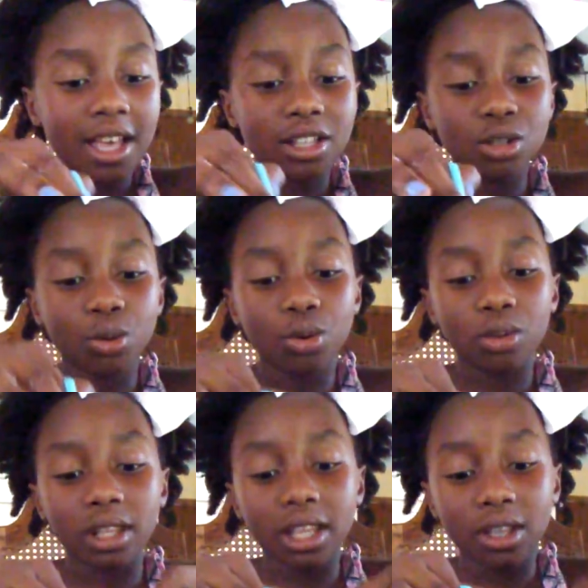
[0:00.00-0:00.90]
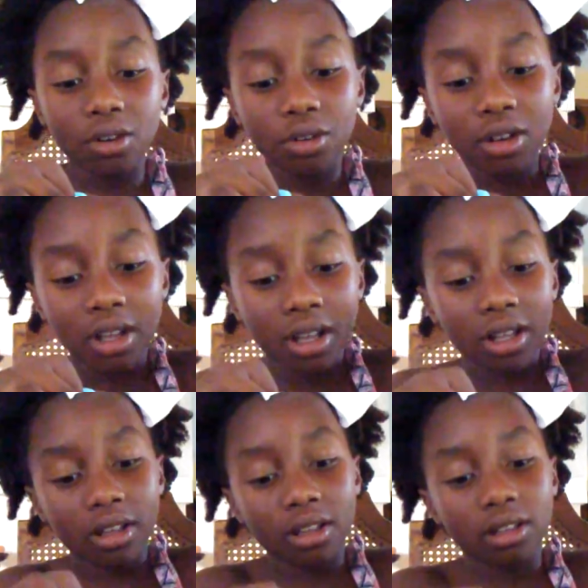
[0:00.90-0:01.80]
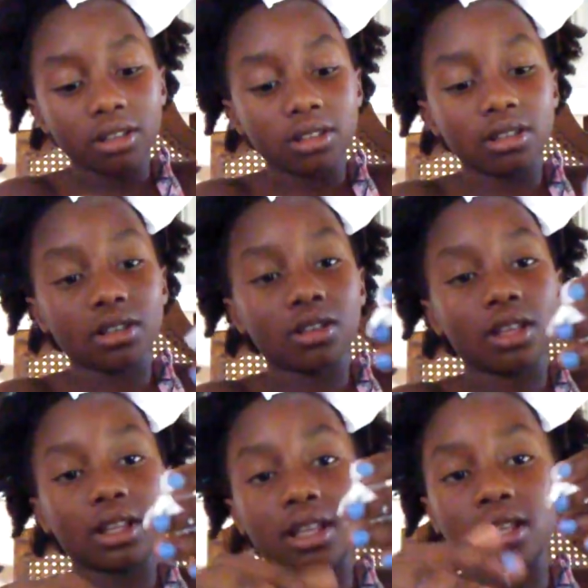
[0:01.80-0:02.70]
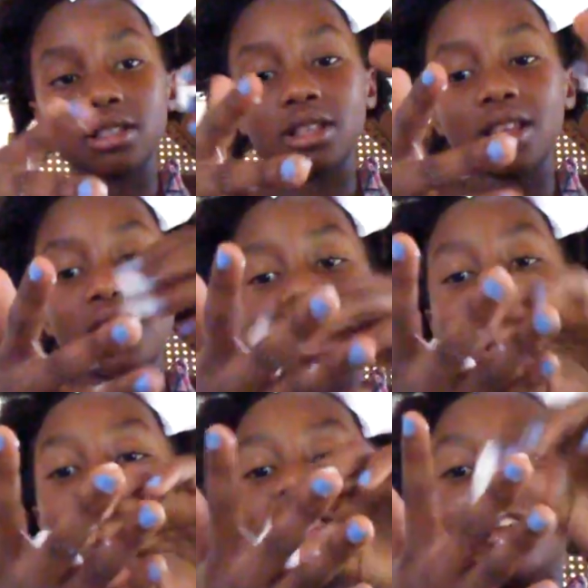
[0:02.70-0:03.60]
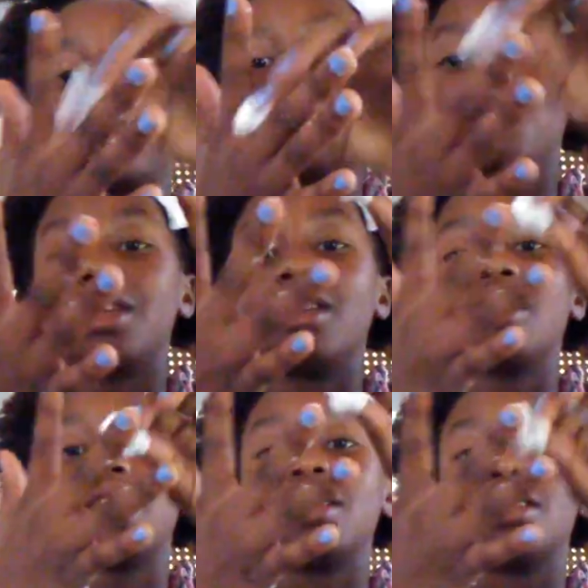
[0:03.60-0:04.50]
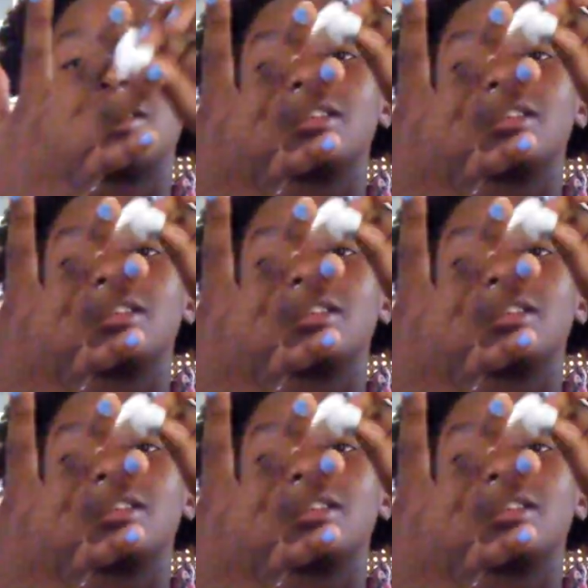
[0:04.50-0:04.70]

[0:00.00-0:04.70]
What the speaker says: it's so cool. Like, it'll go like this, and then it'll be like